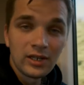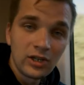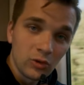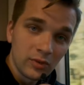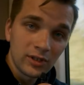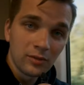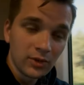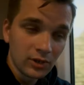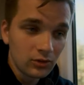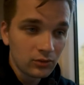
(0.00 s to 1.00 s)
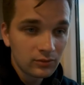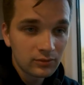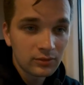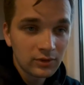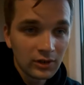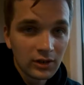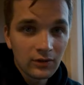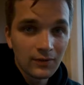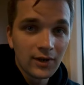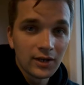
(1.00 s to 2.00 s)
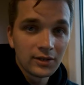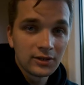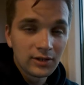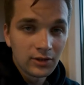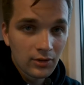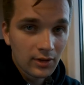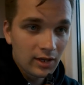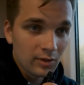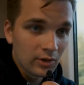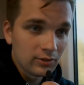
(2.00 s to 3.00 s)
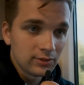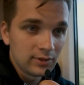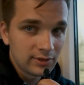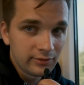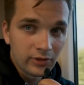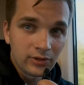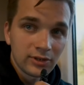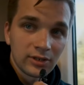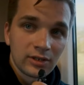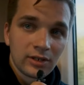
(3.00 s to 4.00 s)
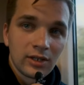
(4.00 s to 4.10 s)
Comment down below what you think about these vlogs,